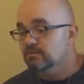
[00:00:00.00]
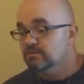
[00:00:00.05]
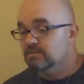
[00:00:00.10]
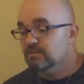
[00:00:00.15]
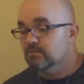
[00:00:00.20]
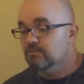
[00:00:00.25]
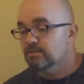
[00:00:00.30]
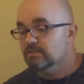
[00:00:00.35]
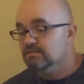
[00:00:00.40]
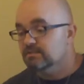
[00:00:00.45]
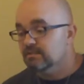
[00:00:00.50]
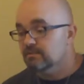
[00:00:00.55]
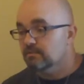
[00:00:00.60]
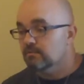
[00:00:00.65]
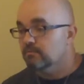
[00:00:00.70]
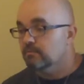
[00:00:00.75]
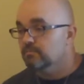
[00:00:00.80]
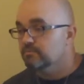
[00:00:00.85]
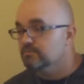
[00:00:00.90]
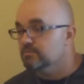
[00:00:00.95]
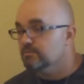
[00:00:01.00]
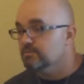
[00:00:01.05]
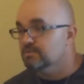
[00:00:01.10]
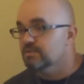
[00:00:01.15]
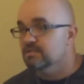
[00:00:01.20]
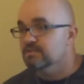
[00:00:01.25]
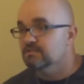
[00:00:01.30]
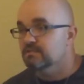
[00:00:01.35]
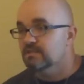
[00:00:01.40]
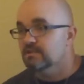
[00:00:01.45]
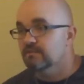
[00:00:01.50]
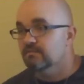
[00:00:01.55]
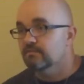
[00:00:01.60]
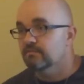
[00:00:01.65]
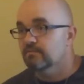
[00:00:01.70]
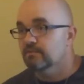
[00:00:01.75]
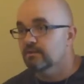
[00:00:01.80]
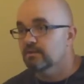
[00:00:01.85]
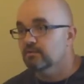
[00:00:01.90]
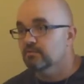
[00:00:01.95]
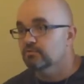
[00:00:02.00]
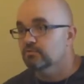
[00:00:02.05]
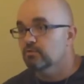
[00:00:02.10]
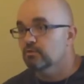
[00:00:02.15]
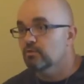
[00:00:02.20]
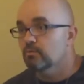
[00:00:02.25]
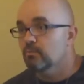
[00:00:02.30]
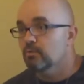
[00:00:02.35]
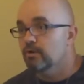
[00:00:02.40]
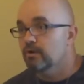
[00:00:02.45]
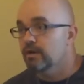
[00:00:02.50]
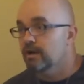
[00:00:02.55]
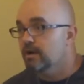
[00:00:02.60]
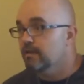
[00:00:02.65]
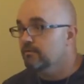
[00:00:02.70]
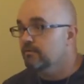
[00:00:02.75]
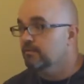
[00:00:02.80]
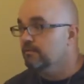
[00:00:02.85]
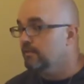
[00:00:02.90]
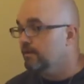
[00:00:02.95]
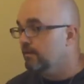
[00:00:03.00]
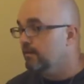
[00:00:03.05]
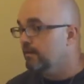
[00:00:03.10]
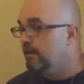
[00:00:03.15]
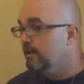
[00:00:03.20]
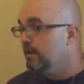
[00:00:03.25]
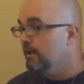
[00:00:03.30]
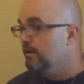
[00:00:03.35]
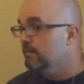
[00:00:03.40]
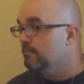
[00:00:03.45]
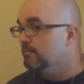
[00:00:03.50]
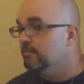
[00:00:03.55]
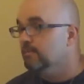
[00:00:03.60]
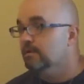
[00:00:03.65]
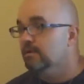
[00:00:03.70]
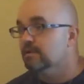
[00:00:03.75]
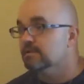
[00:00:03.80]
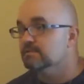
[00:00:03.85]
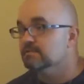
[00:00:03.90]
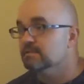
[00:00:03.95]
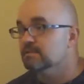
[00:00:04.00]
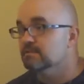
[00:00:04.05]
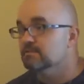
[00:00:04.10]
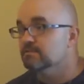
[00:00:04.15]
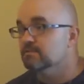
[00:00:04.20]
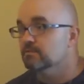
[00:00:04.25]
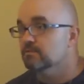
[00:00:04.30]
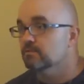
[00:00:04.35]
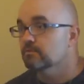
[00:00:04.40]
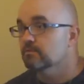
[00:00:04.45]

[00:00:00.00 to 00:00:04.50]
It's like, what does the Lord Scripture say? It's like, if, two or more are gathered, there I am. It's like, so